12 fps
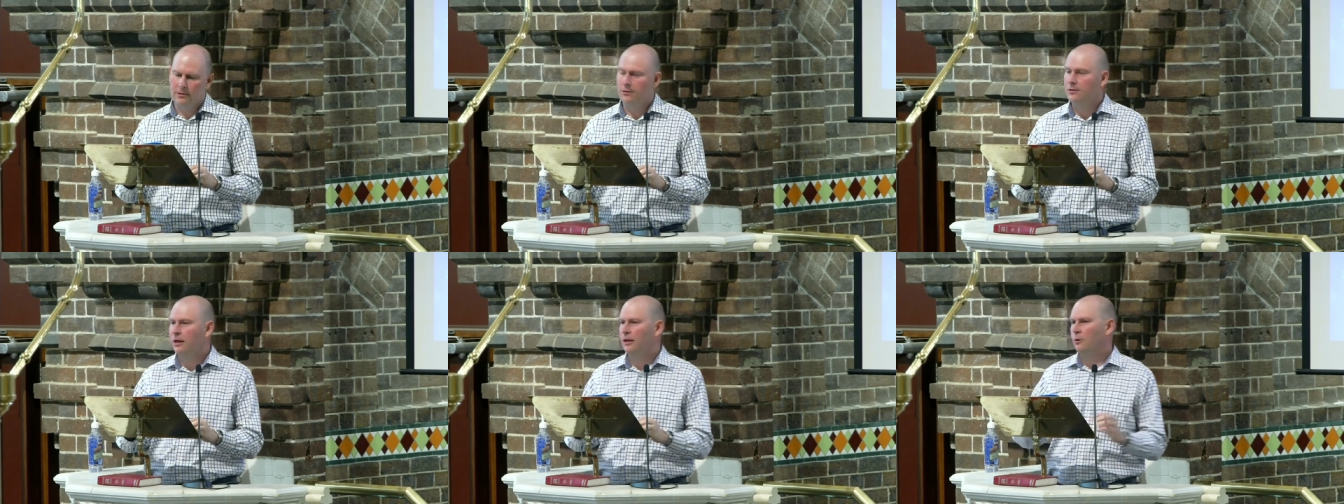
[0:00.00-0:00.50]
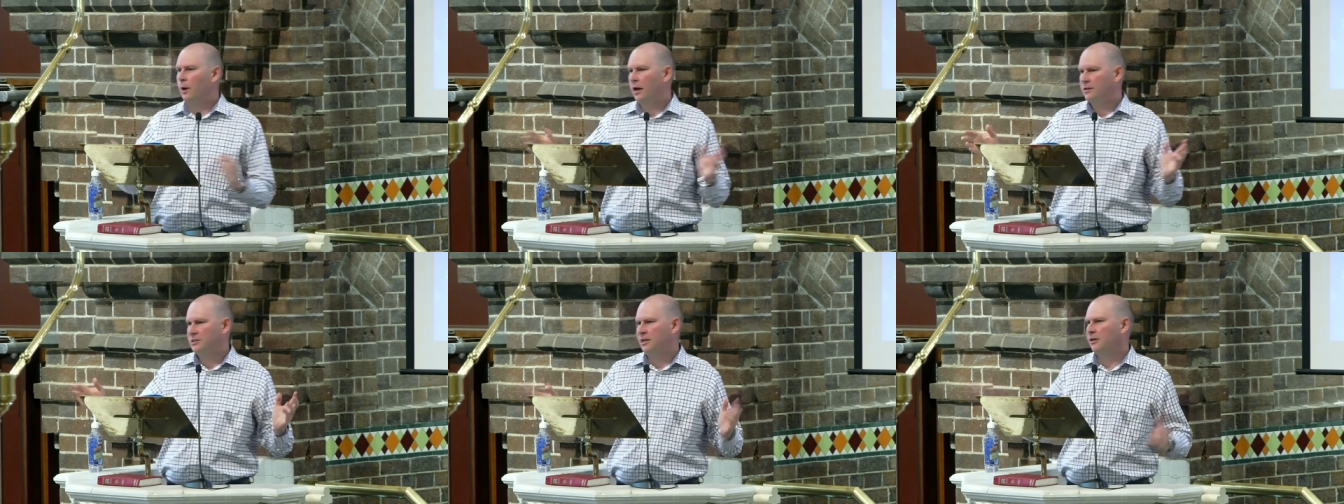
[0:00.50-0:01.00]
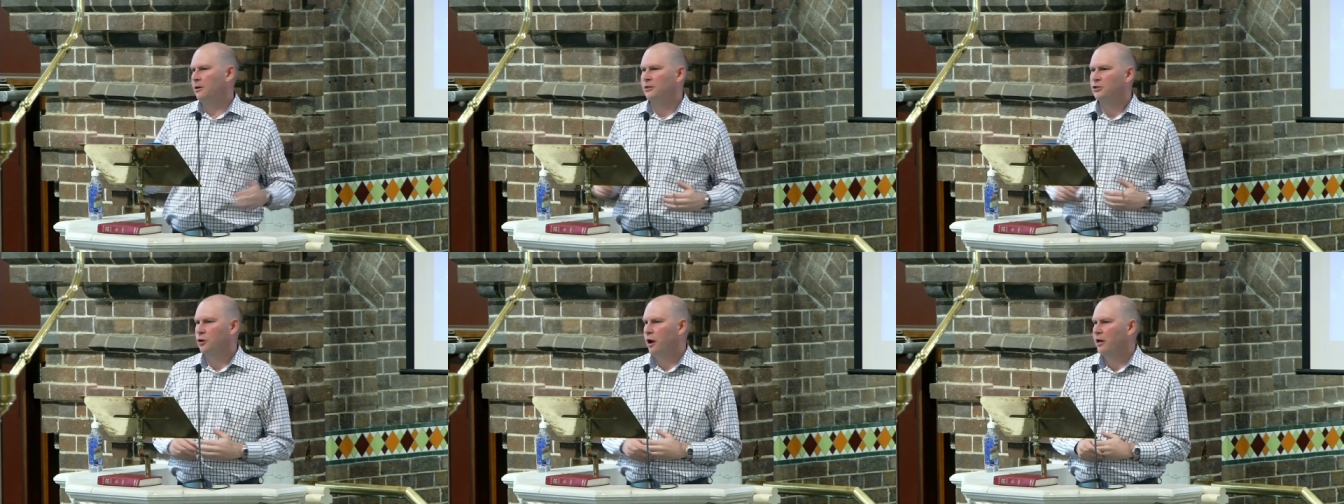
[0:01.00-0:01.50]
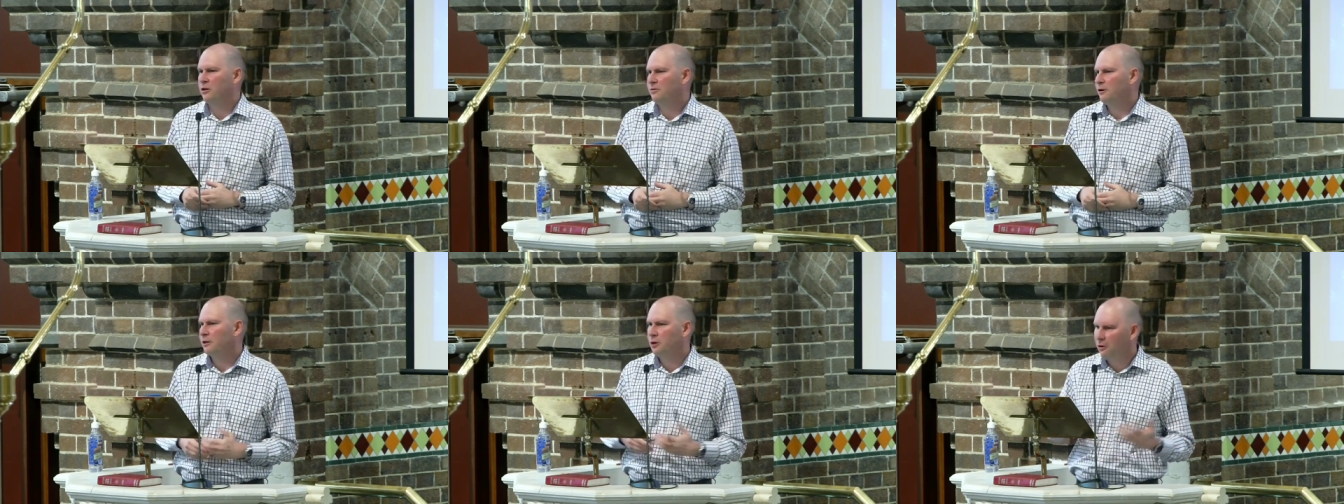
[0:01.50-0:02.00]
There you are sitting on the train, you're
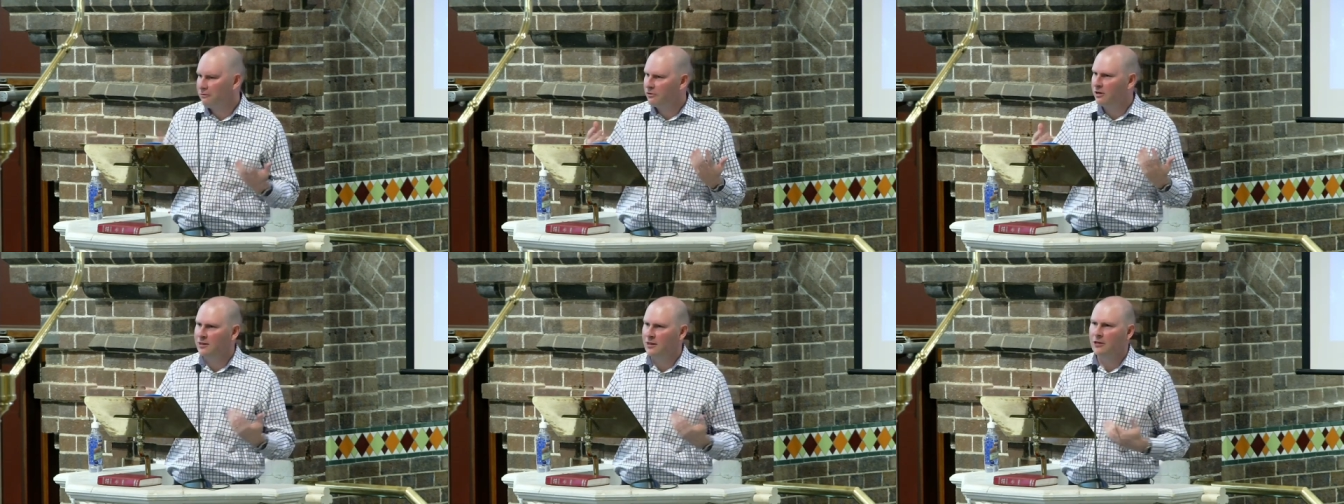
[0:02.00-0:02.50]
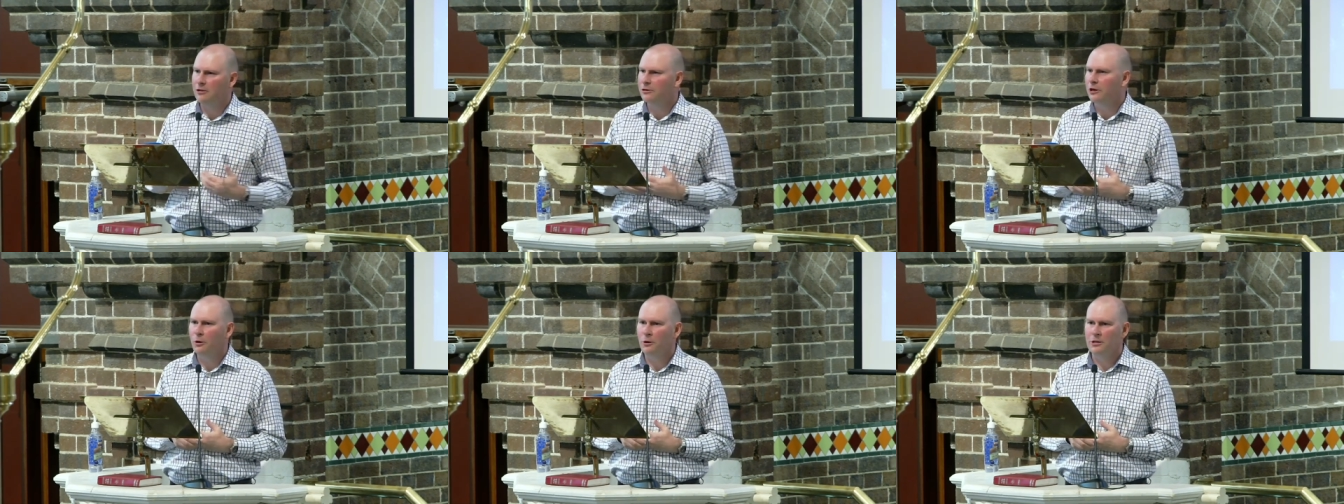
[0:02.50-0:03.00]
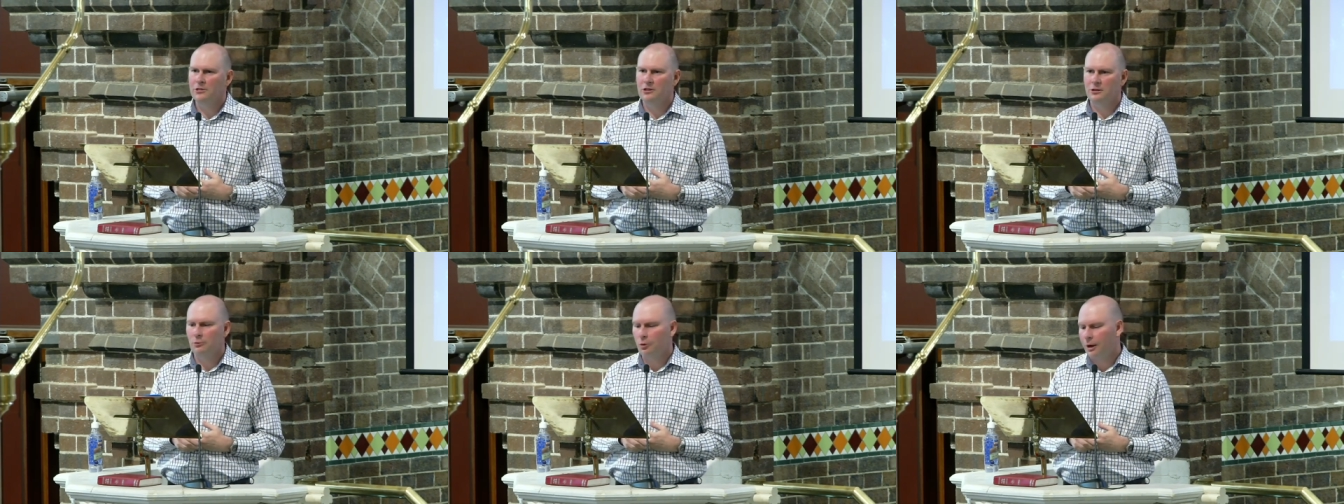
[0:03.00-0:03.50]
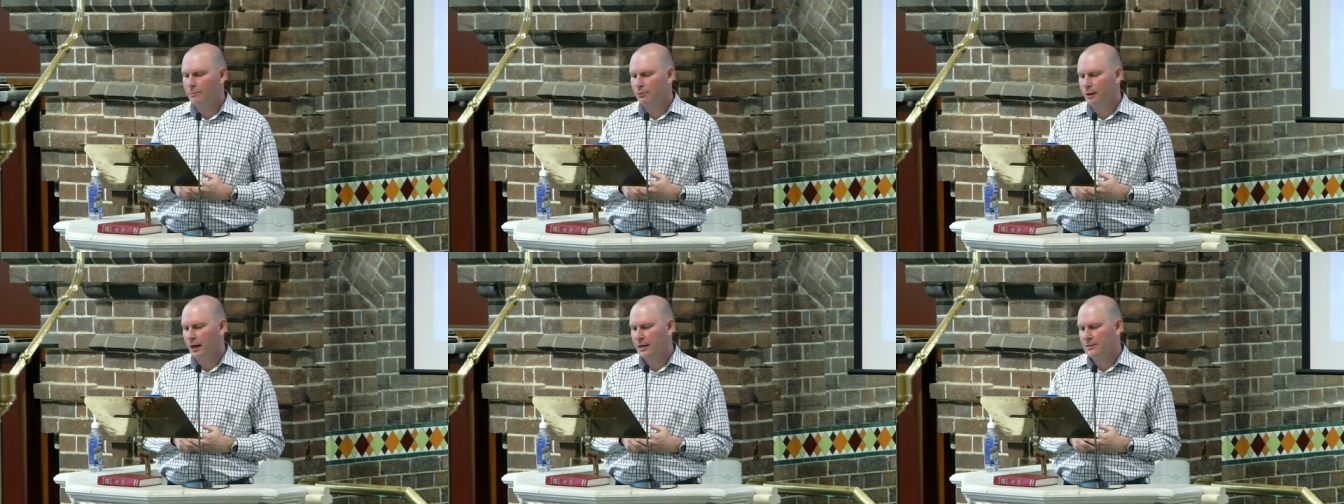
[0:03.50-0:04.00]
very confident that you're going to the right
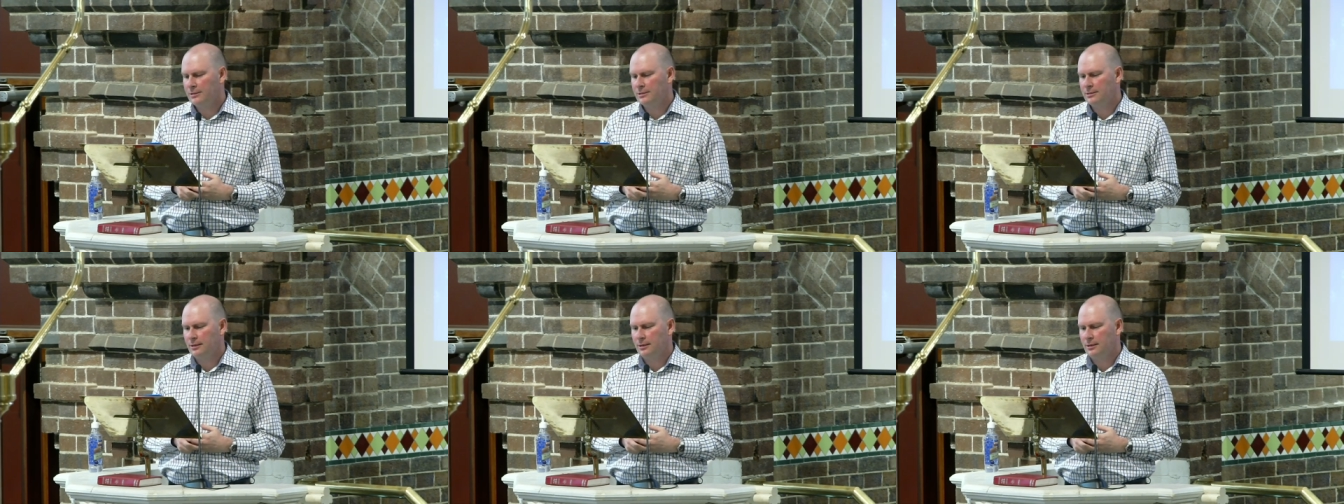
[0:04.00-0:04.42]
place,